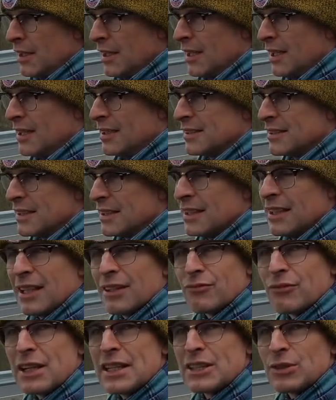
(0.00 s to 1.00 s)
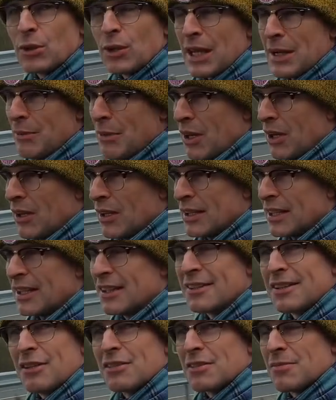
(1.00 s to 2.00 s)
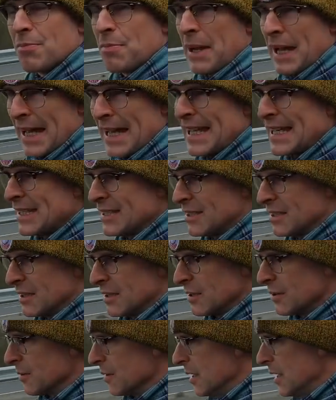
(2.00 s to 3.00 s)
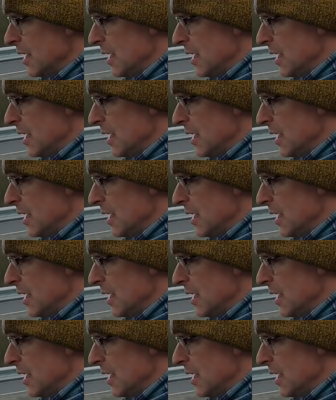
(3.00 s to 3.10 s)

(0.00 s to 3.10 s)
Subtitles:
and redo all that malarkey, because that was a pain to do.